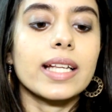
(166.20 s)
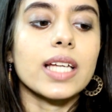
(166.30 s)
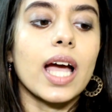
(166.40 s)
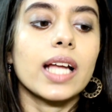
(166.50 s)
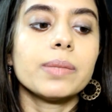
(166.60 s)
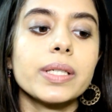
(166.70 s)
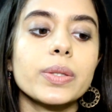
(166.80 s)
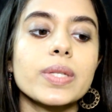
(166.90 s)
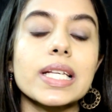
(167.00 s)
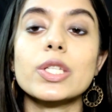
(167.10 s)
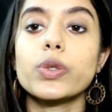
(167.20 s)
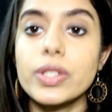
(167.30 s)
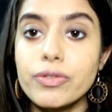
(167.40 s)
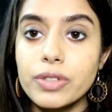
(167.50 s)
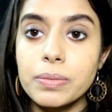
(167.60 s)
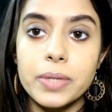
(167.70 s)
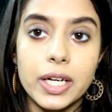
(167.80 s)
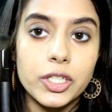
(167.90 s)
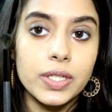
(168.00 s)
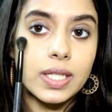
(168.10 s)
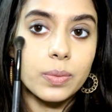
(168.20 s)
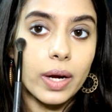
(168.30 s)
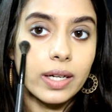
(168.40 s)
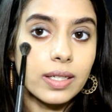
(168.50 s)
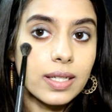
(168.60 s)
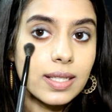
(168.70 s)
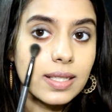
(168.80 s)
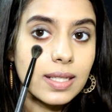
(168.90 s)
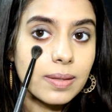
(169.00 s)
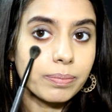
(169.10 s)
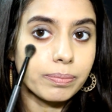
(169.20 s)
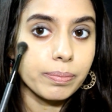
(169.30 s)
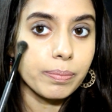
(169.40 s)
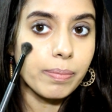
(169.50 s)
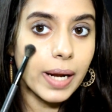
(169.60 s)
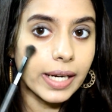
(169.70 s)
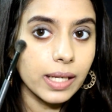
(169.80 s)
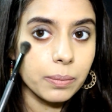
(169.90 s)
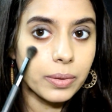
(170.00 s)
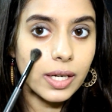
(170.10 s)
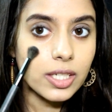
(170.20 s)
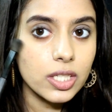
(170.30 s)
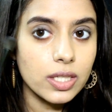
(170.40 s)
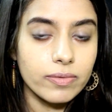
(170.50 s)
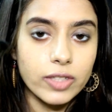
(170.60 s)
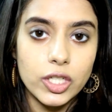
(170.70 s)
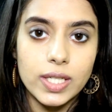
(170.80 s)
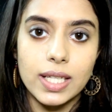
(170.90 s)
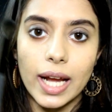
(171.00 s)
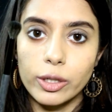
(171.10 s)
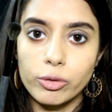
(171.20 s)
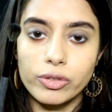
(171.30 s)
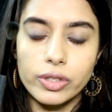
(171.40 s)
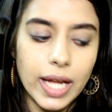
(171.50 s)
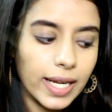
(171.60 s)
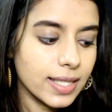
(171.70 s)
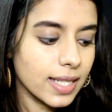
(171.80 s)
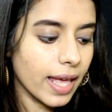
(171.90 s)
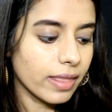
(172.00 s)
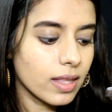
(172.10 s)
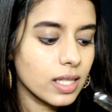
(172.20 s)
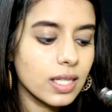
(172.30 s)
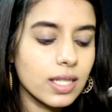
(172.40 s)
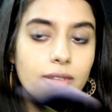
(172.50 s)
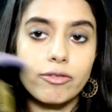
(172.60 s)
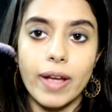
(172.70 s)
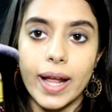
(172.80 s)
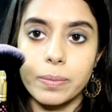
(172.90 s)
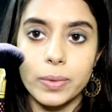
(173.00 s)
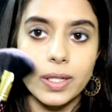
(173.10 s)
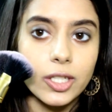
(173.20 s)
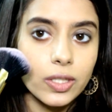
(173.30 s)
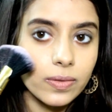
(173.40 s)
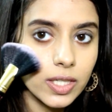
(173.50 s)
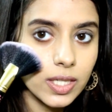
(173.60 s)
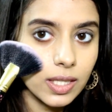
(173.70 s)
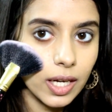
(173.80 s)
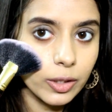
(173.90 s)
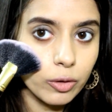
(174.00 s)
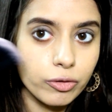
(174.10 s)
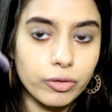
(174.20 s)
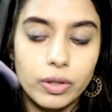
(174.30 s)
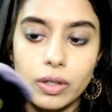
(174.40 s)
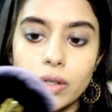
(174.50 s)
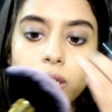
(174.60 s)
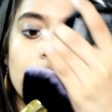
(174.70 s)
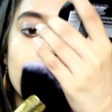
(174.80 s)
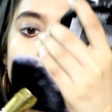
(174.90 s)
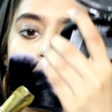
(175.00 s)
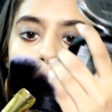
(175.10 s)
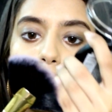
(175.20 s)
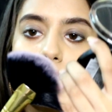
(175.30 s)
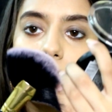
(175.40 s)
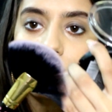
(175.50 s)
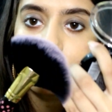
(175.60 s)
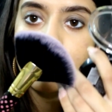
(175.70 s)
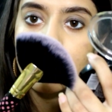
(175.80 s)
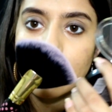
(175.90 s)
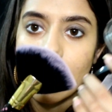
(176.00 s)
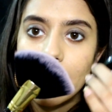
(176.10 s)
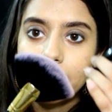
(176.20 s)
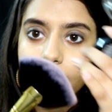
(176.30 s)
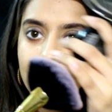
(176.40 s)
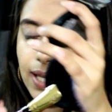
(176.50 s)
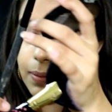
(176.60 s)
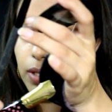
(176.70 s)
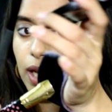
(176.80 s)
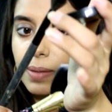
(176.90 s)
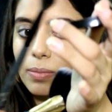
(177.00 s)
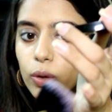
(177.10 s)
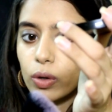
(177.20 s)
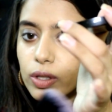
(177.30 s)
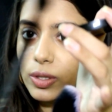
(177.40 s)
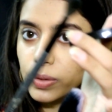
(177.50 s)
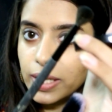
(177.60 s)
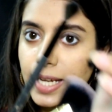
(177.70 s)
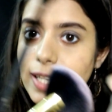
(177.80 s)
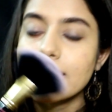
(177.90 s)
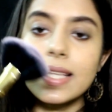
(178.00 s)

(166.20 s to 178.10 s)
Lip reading: I'll be using two different brushes. One is this blending brush, which is kind of dense, and this is a fan brush, which is kind of fluffy at the same time, not so dense.